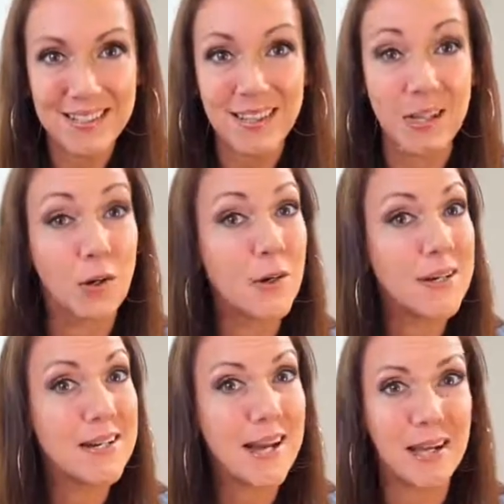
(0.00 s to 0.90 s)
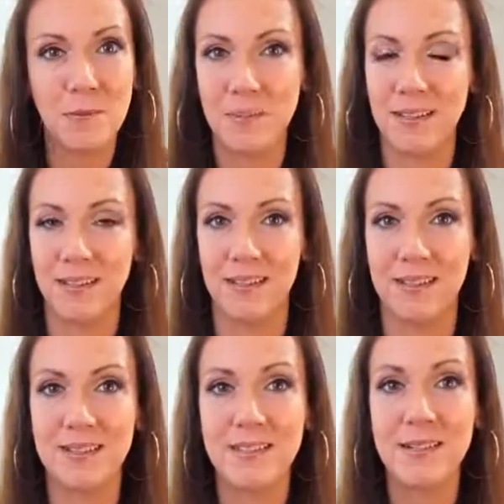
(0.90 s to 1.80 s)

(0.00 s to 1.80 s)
They are not being honest.